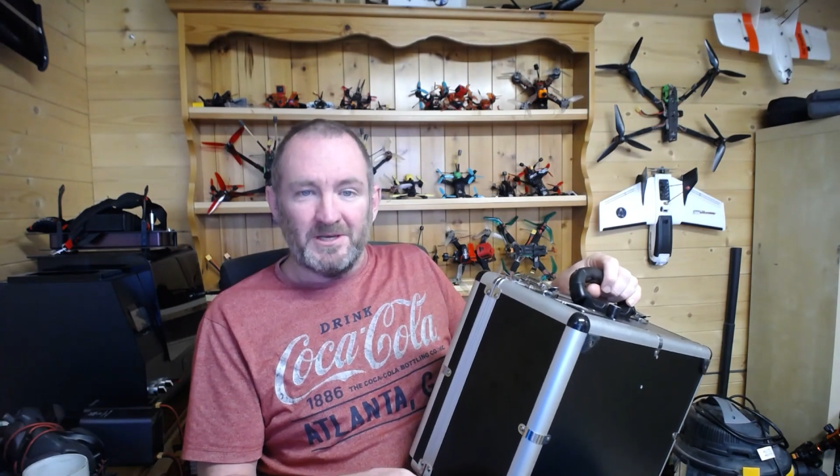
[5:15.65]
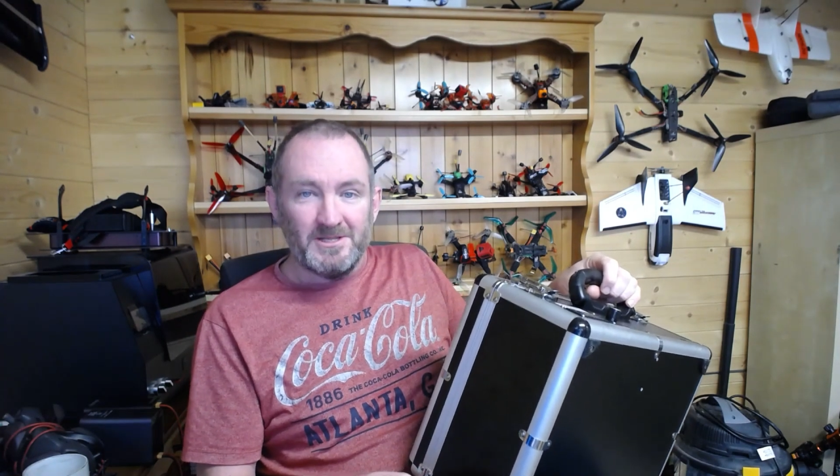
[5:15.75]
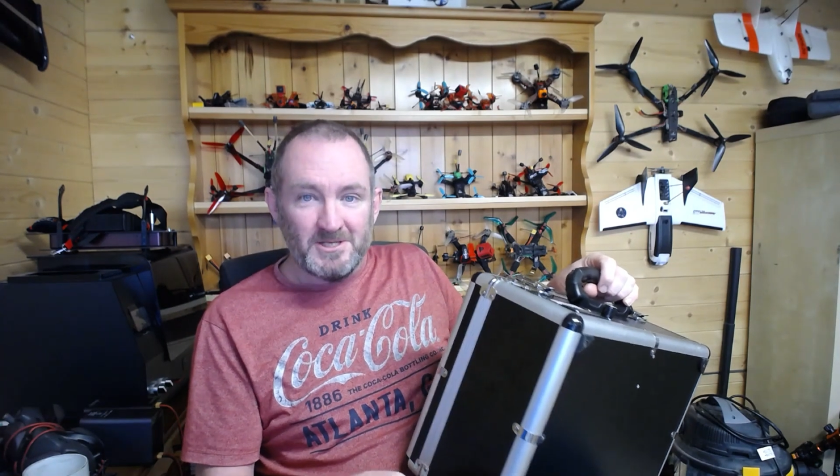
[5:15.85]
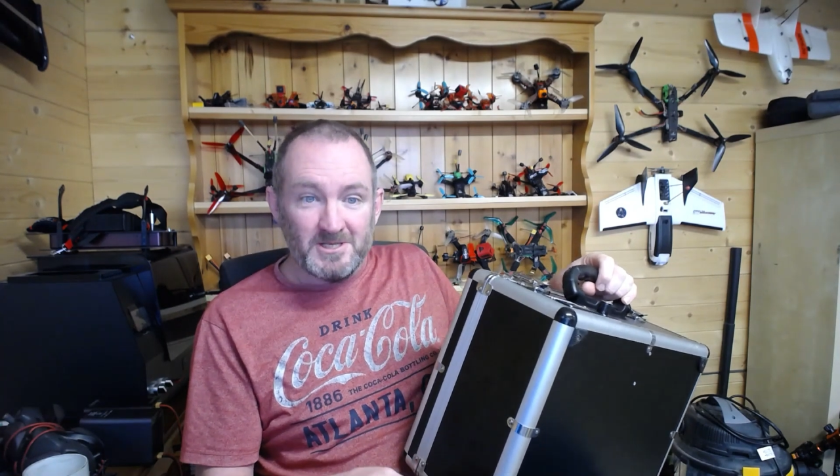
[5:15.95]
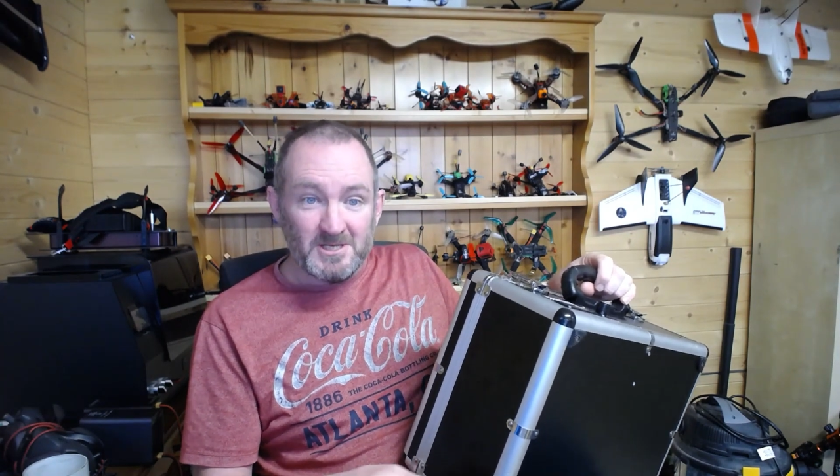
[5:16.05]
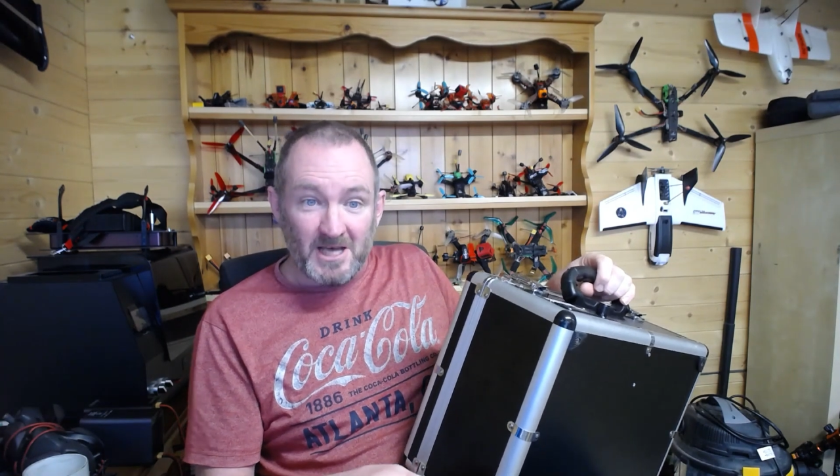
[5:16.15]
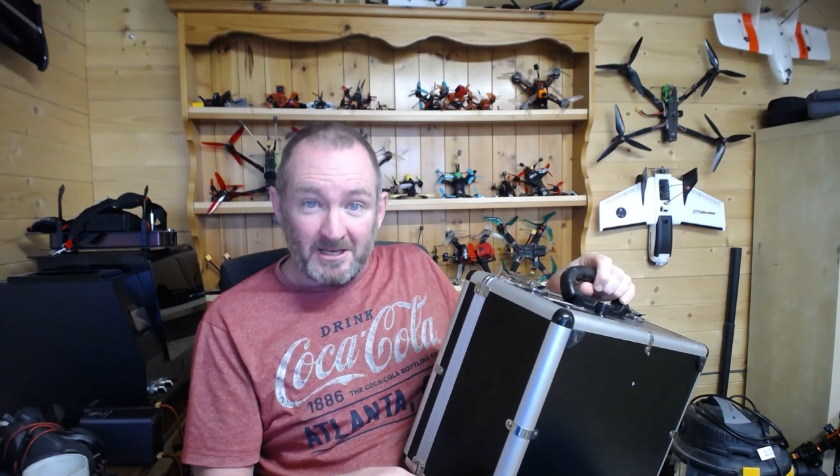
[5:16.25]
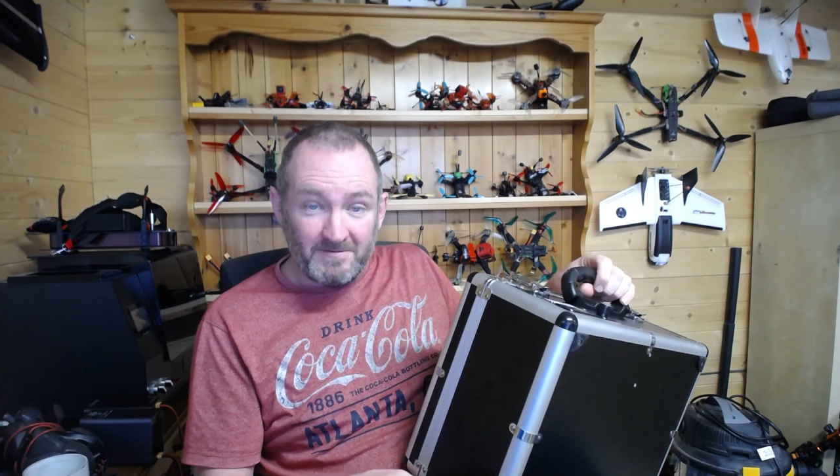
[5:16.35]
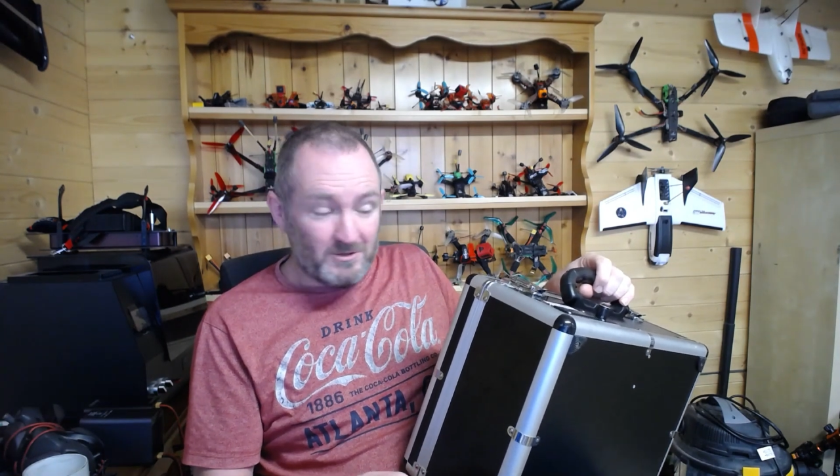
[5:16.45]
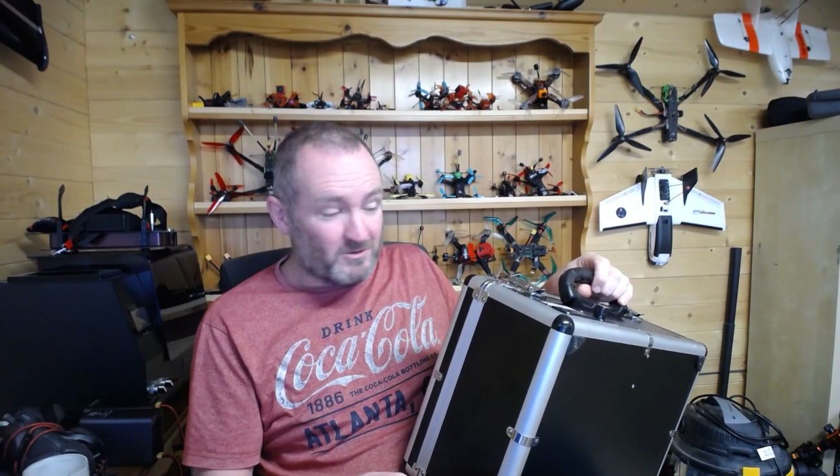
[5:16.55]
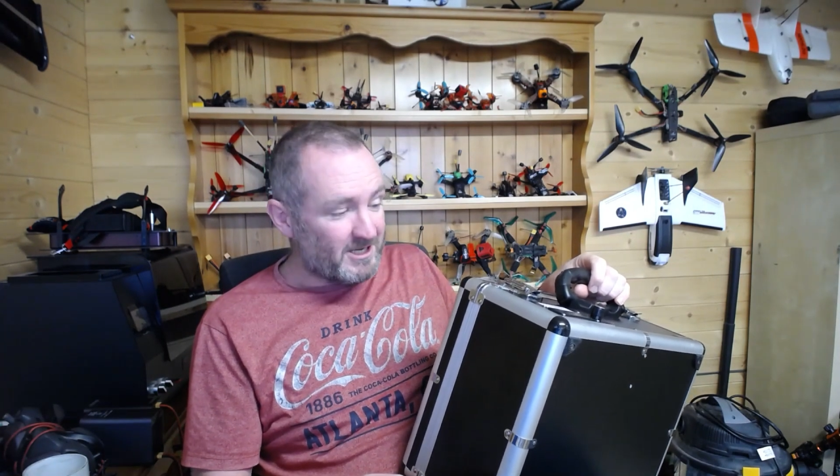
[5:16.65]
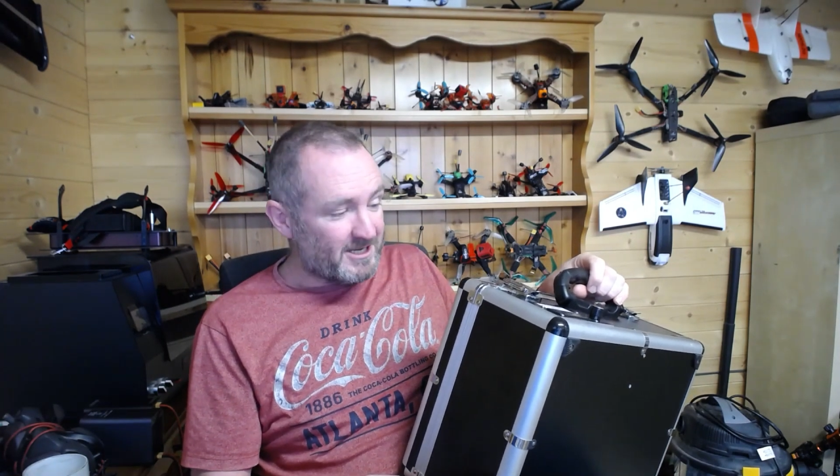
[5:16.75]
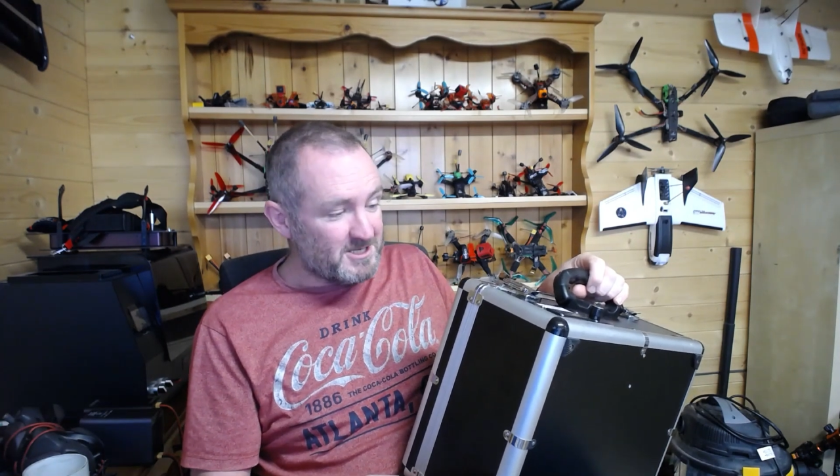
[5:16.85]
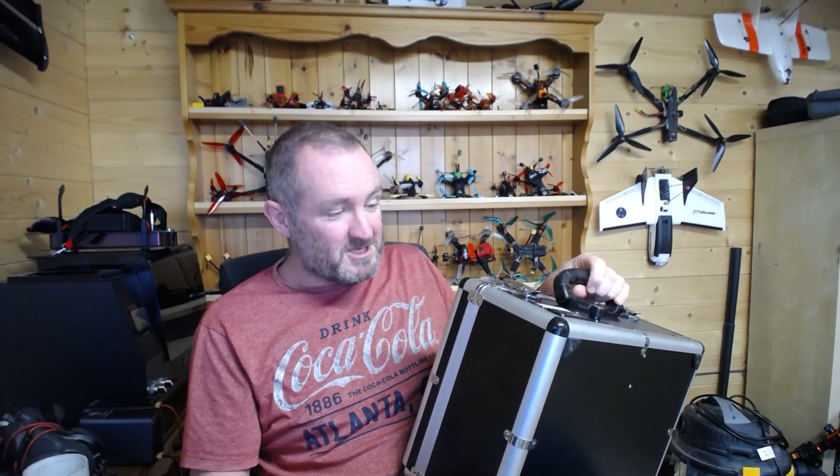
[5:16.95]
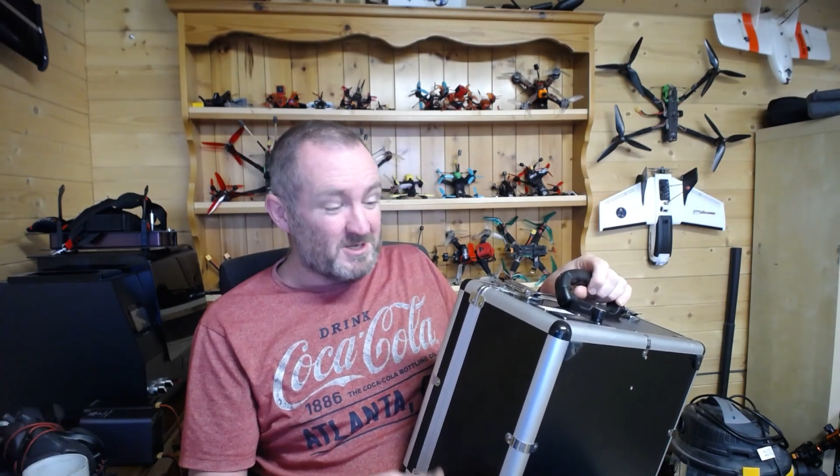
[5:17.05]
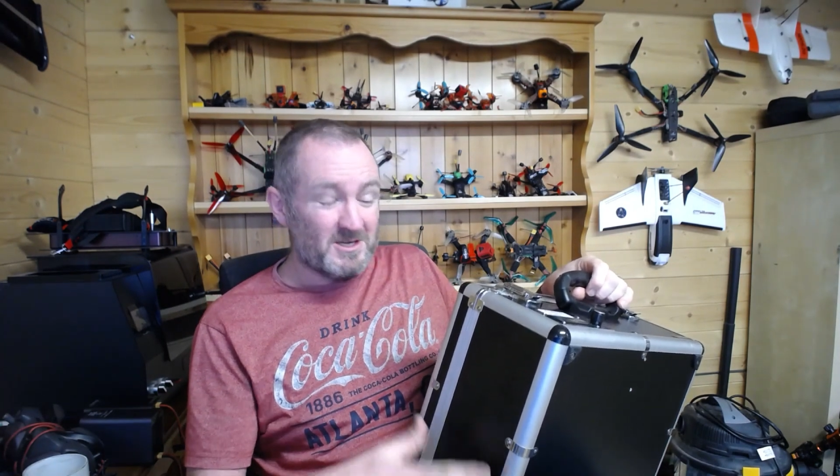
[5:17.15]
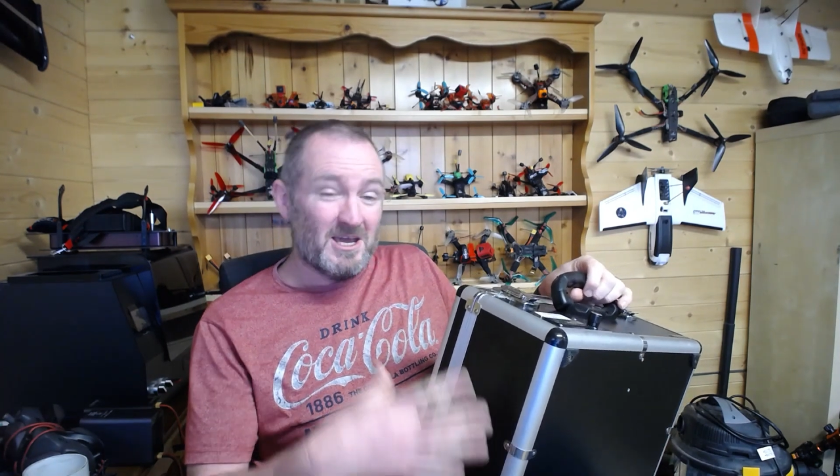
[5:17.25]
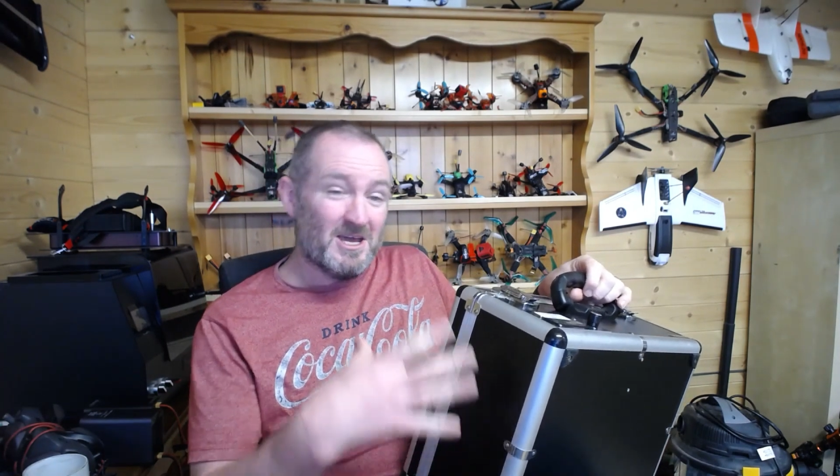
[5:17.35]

into the side of your case